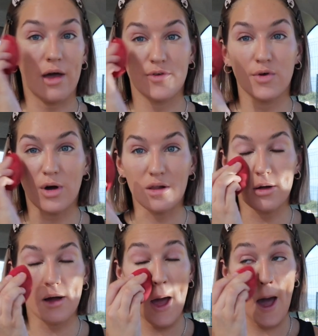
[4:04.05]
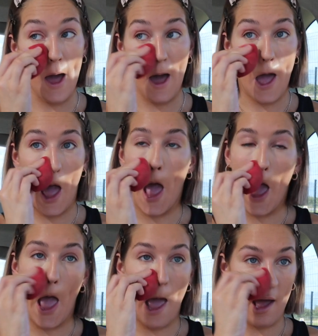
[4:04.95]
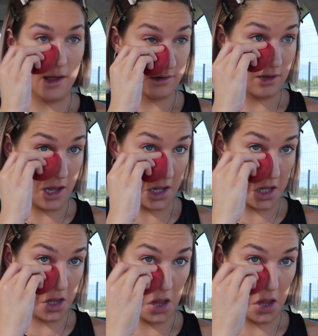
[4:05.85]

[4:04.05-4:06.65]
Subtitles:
if you've got long hair and like,